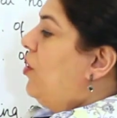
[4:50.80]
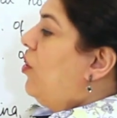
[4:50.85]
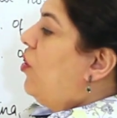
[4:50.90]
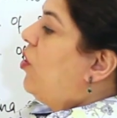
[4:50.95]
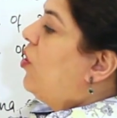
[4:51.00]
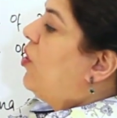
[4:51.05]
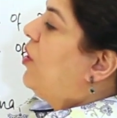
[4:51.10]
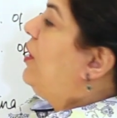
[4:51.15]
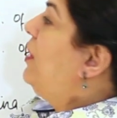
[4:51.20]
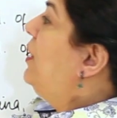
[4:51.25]

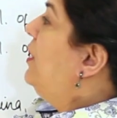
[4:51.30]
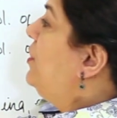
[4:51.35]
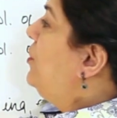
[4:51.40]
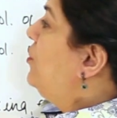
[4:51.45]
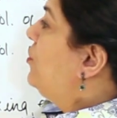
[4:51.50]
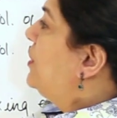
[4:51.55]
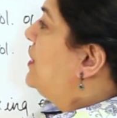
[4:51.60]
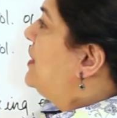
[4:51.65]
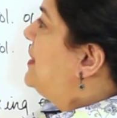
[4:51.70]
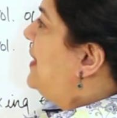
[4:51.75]
Or
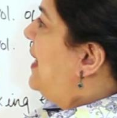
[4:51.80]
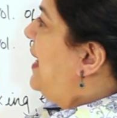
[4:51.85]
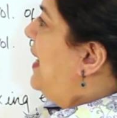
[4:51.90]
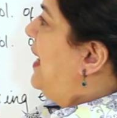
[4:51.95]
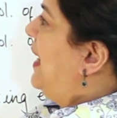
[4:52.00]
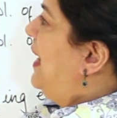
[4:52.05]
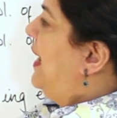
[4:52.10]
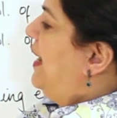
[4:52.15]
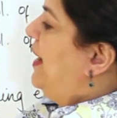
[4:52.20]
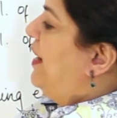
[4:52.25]
you can
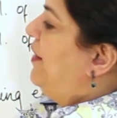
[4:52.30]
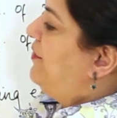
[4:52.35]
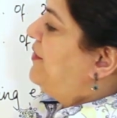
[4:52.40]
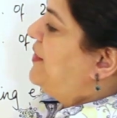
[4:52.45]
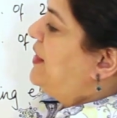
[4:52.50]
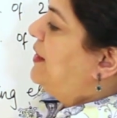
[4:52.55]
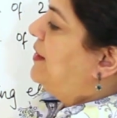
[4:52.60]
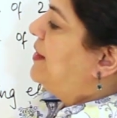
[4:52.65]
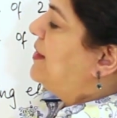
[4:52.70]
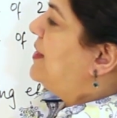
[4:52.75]
say AFD.